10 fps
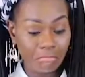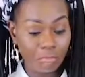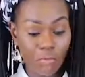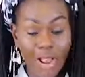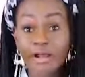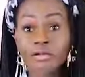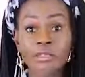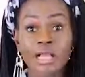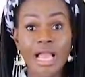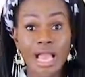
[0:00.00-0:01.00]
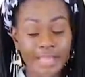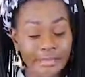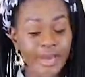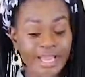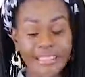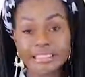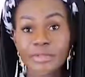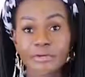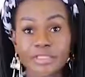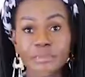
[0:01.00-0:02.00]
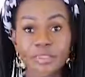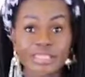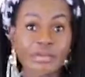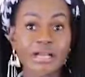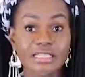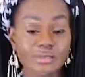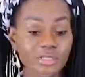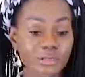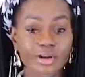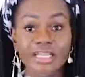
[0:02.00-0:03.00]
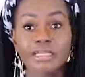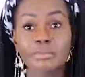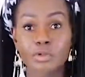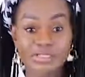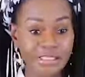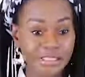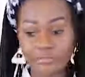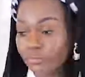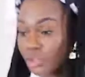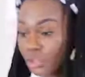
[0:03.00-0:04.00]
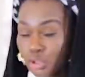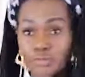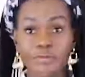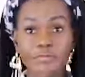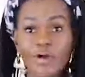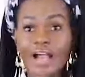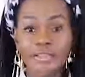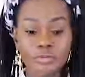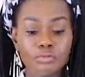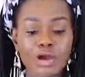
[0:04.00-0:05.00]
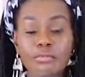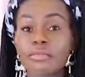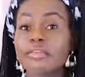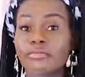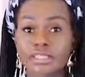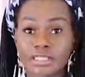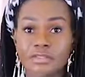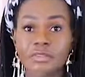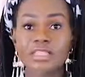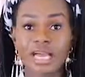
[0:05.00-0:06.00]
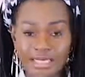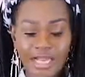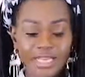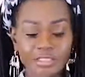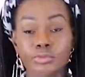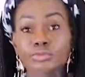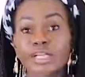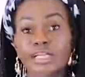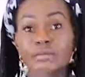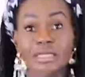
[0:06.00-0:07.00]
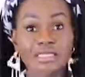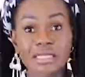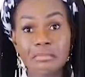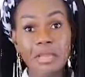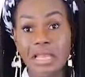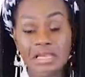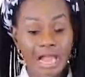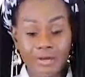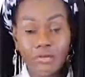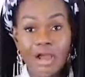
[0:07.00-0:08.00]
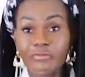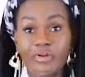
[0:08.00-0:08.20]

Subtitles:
well, and my experience with them has been greatly positive. You would find throughout my videos that I do recommend them, and quite